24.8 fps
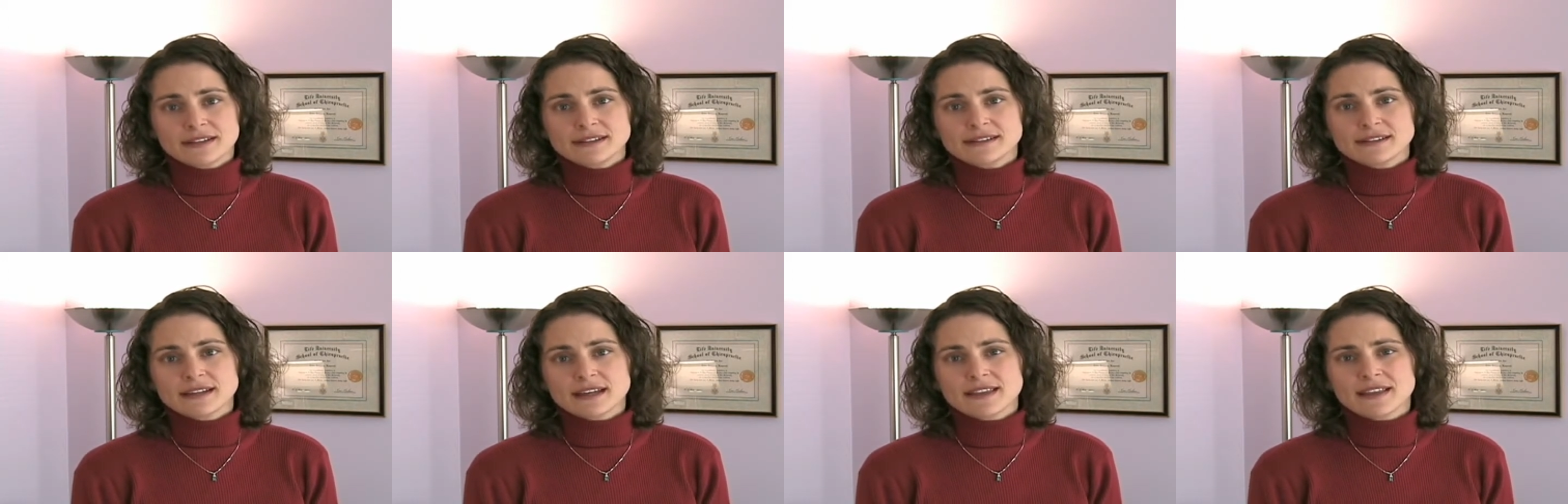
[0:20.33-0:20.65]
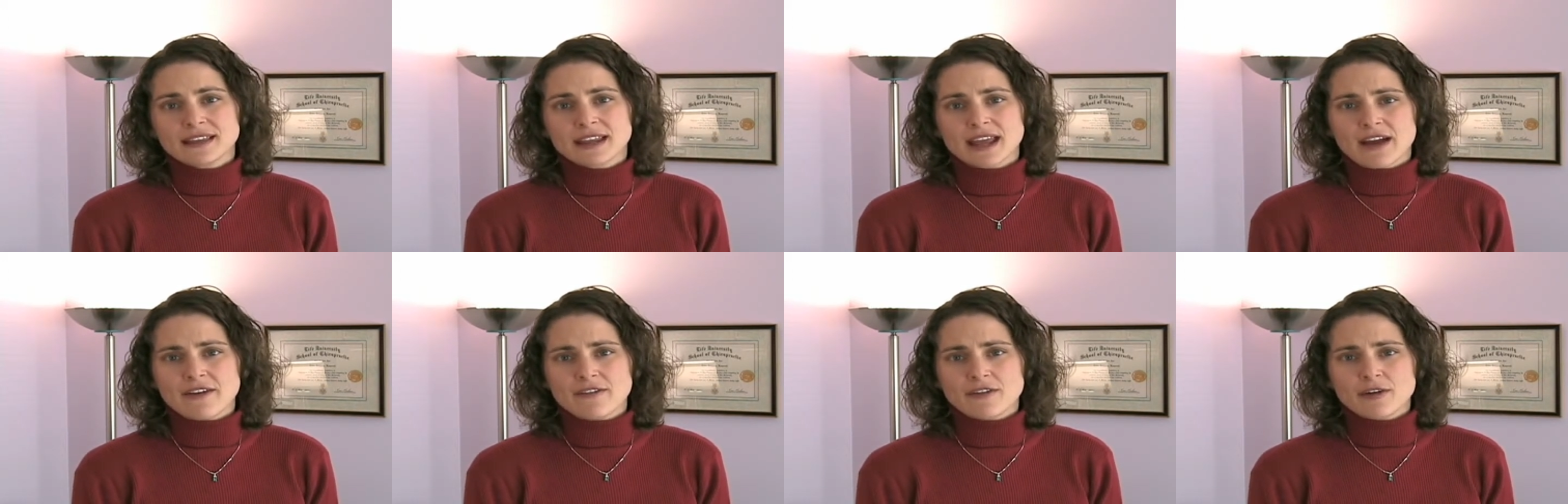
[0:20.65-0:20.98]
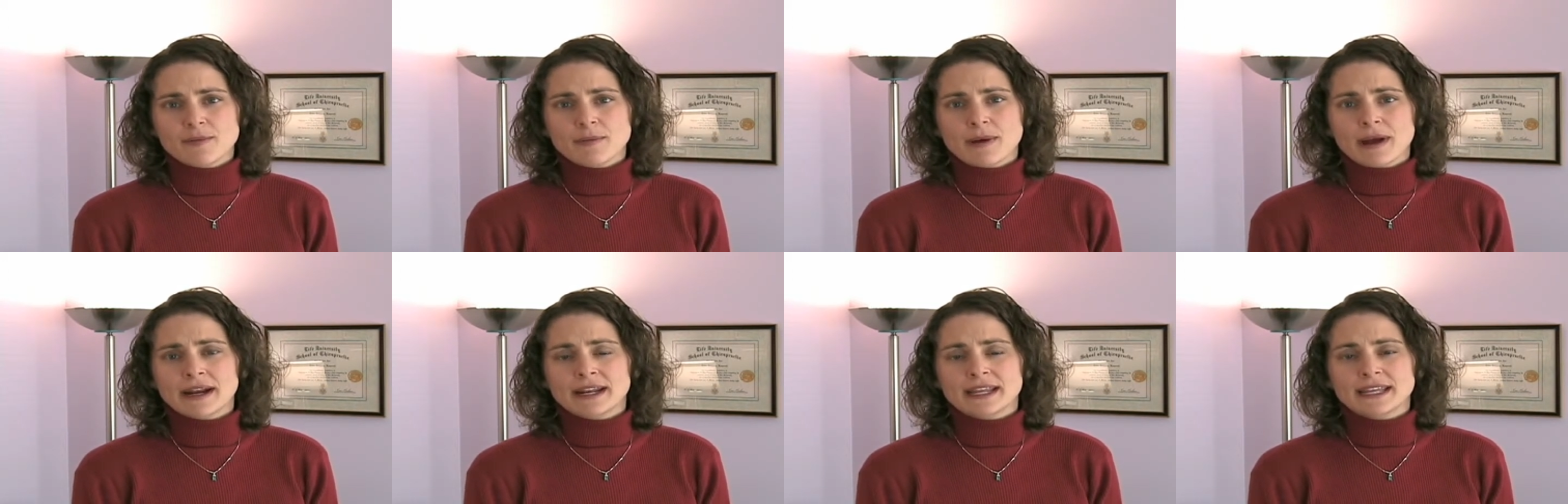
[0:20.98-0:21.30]
to say that
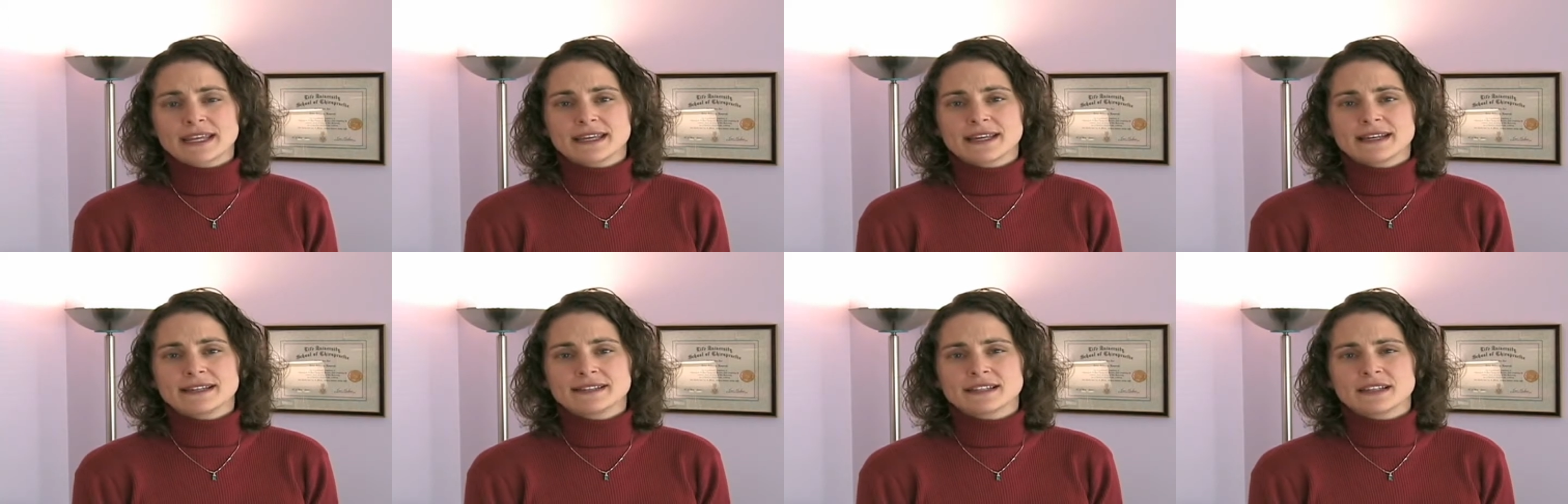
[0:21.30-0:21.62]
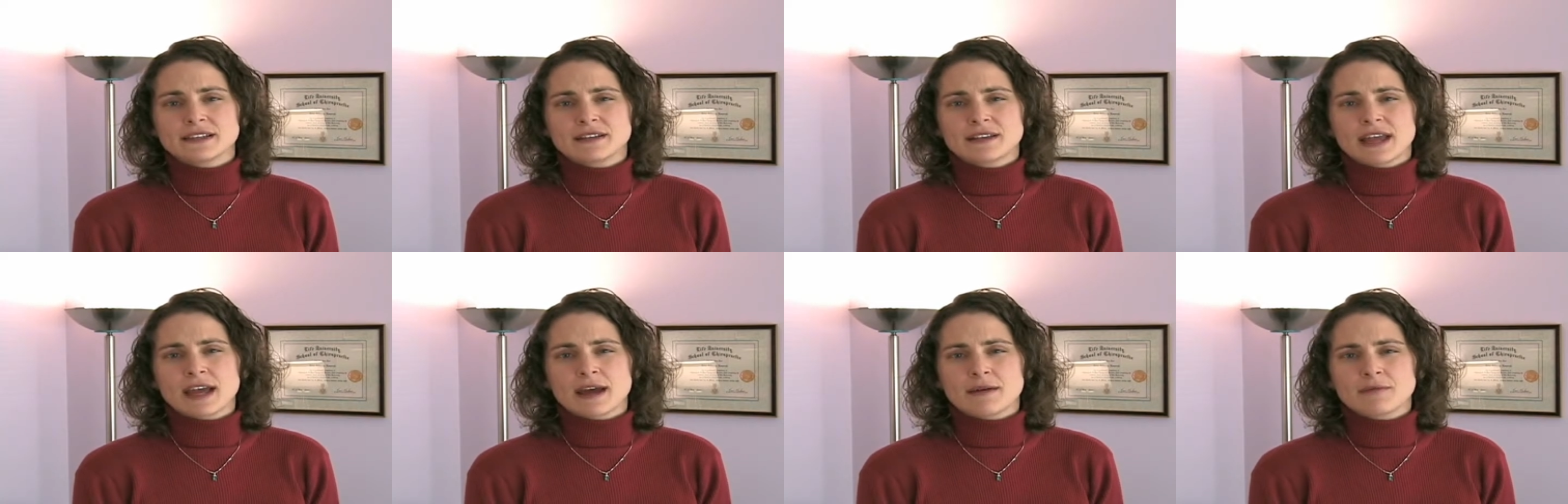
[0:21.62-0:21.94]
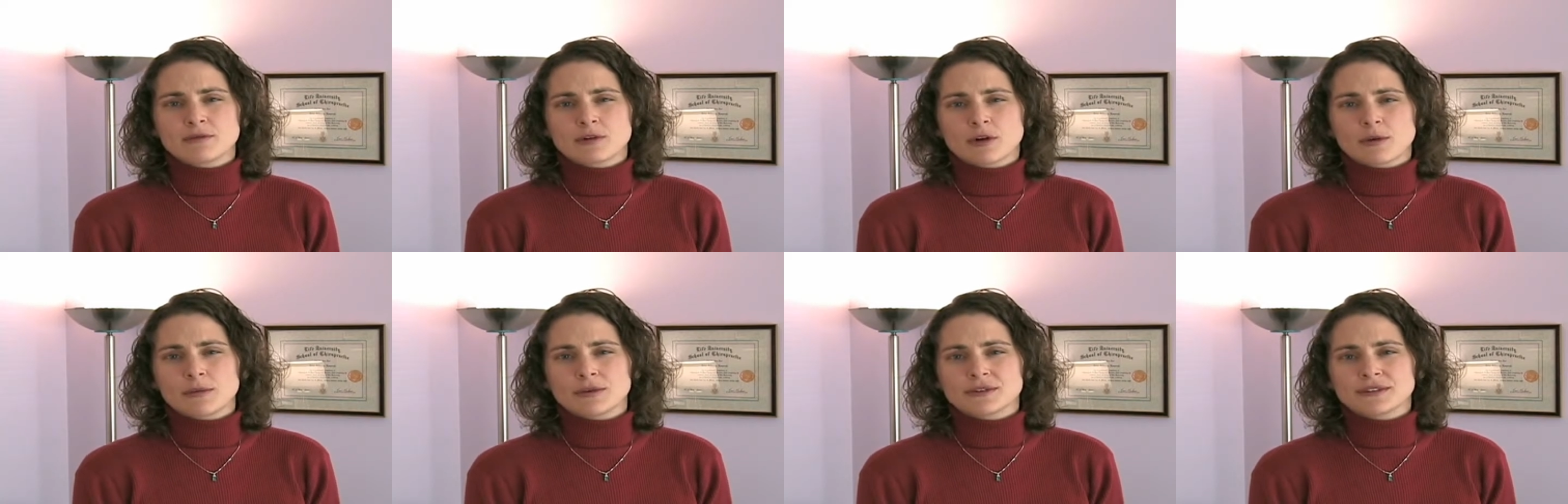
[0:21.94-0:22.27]
everybody isn't
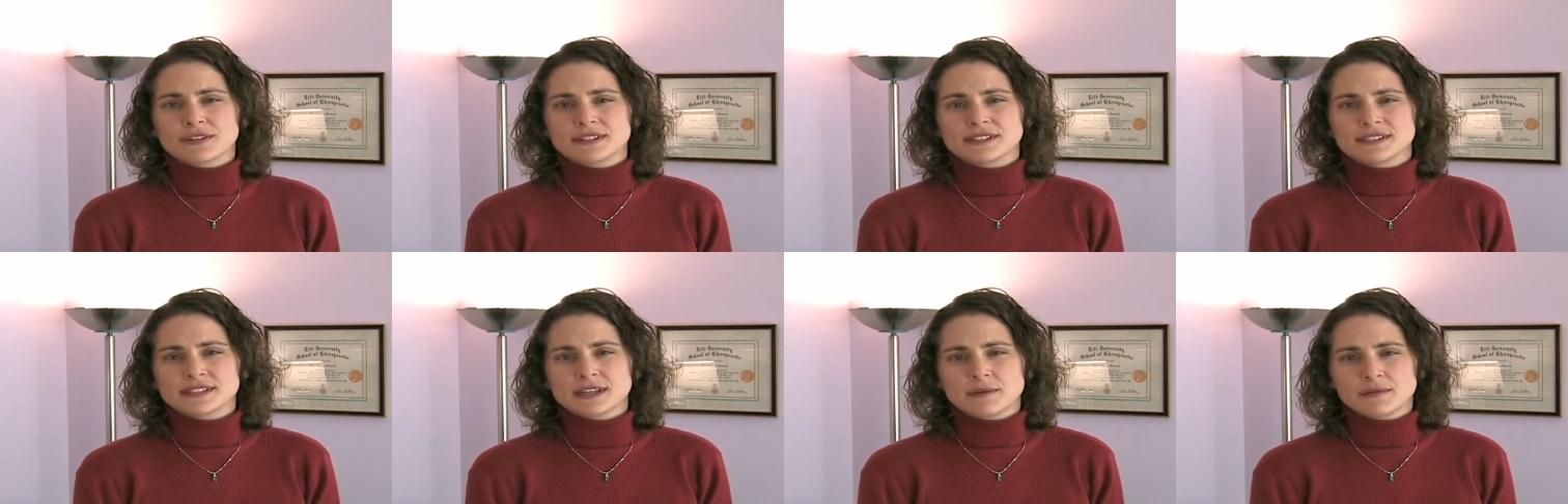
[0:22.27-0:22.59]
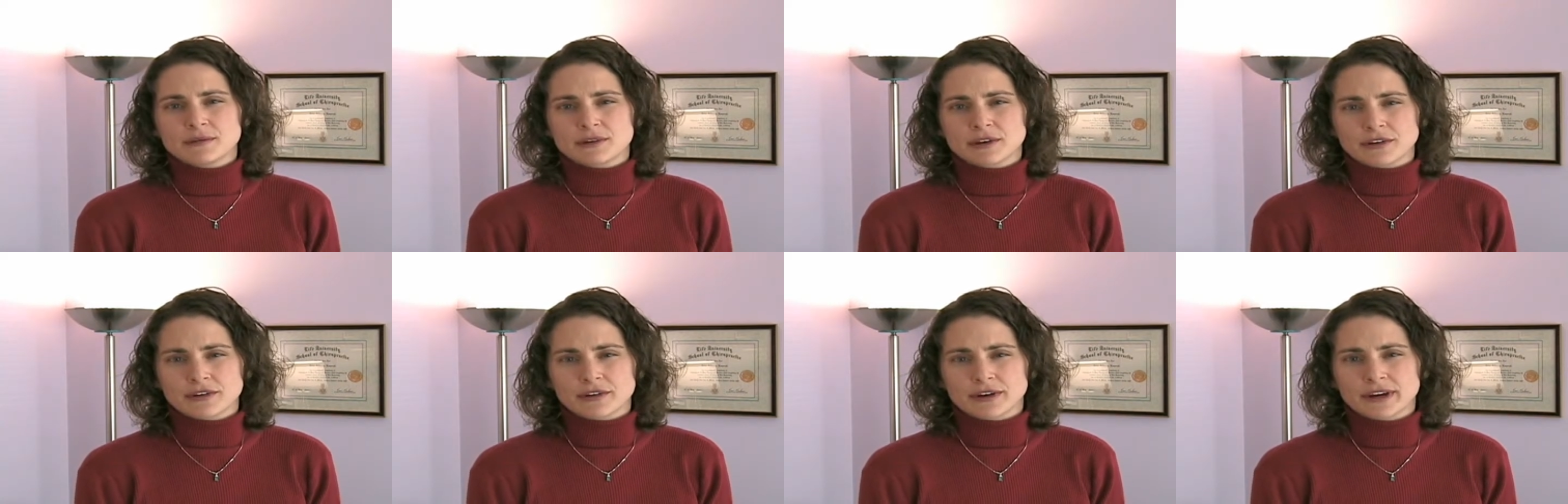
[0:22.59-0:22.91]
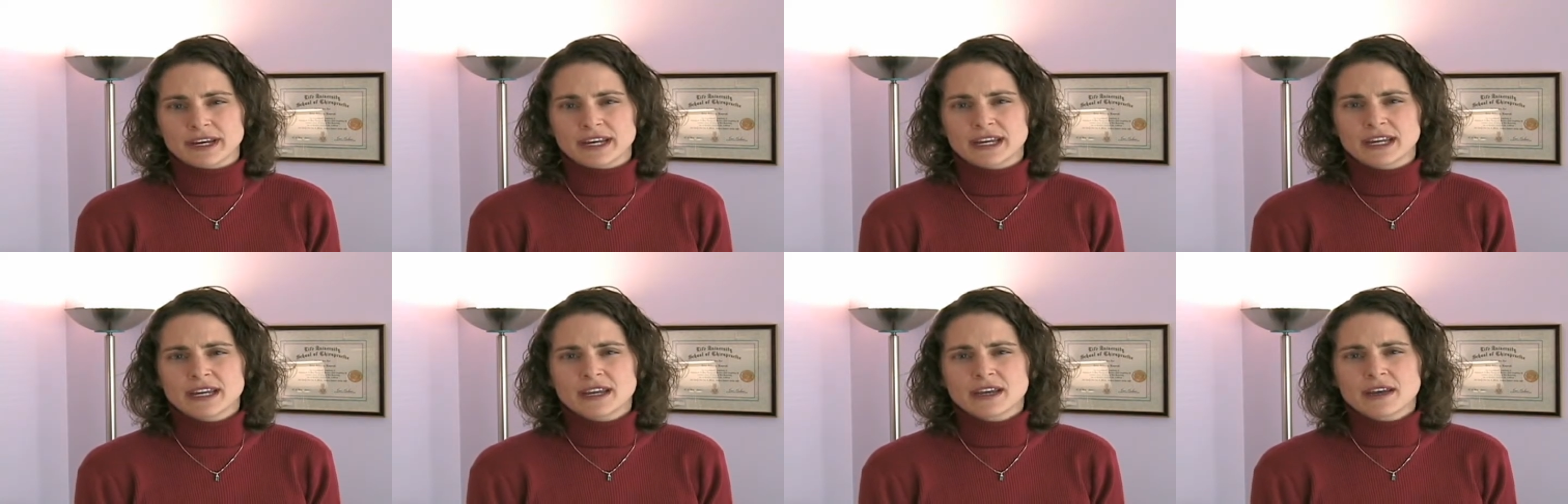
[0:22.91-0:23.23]
abnormal to some
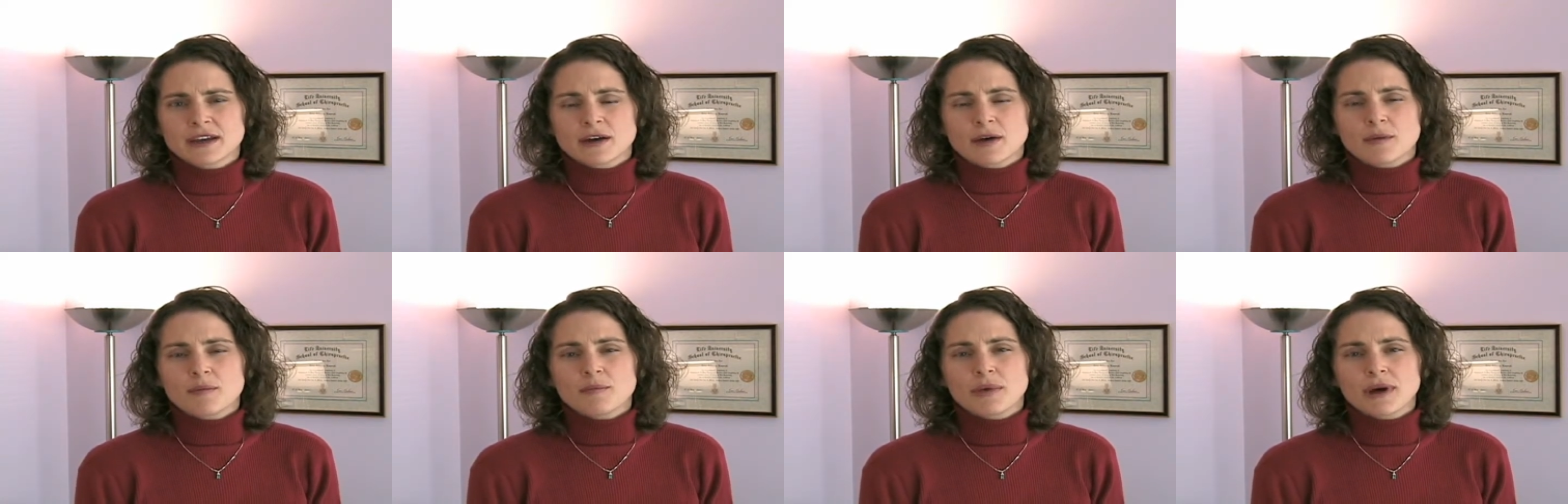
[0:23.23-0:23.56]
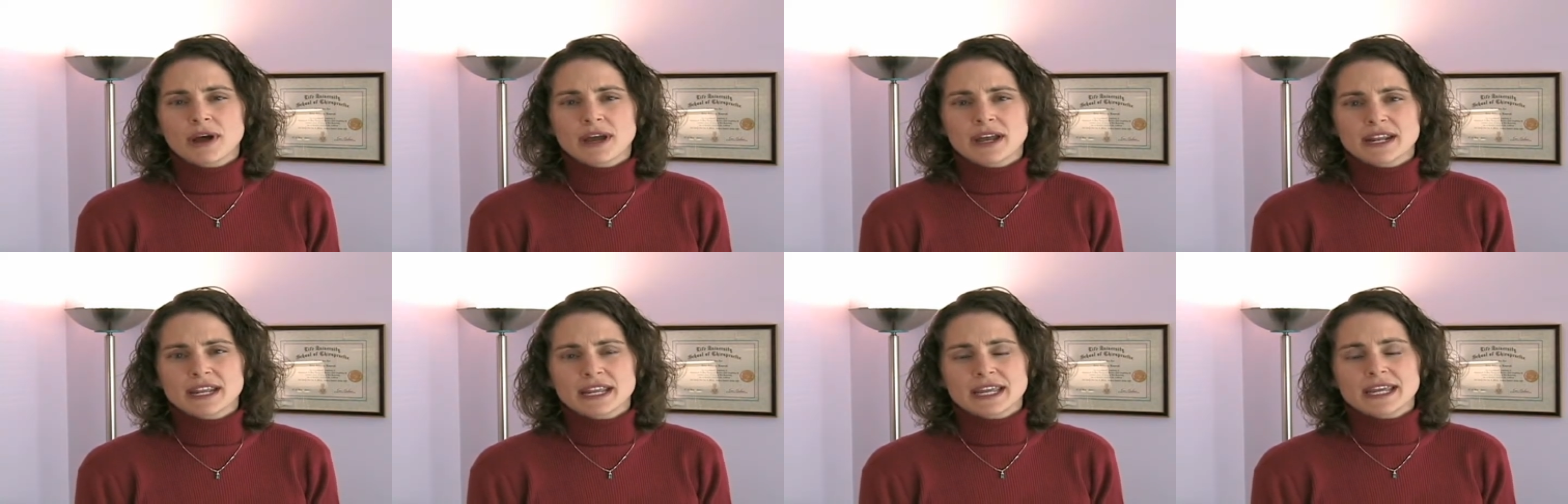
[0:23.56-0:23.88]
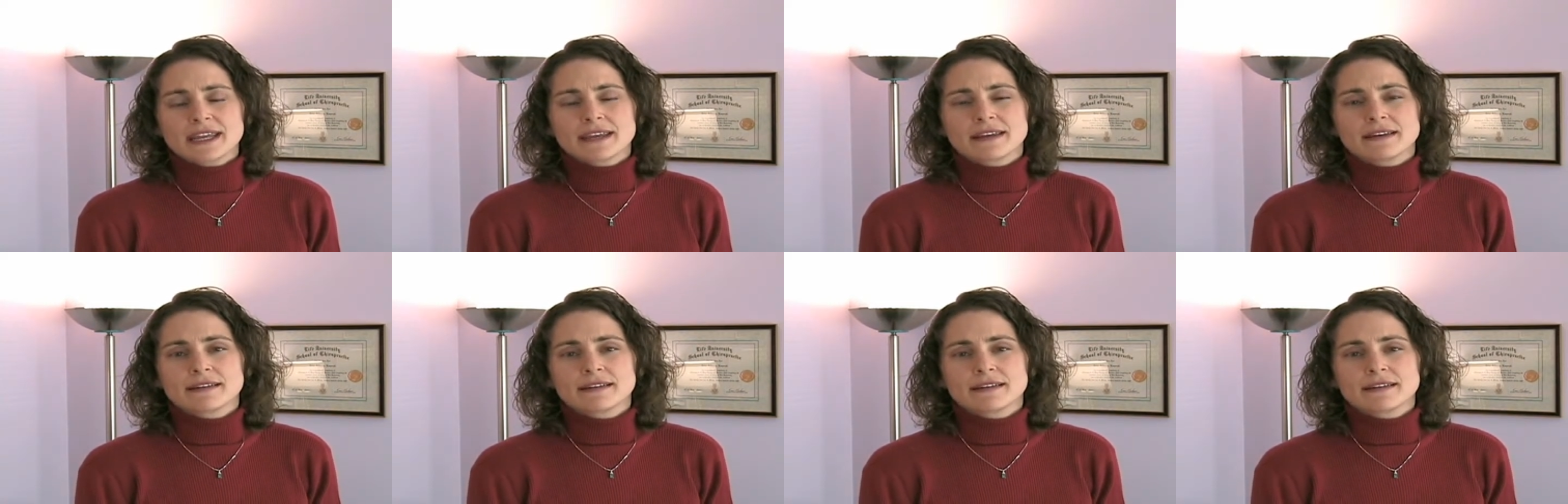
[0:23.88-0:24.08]
degree, but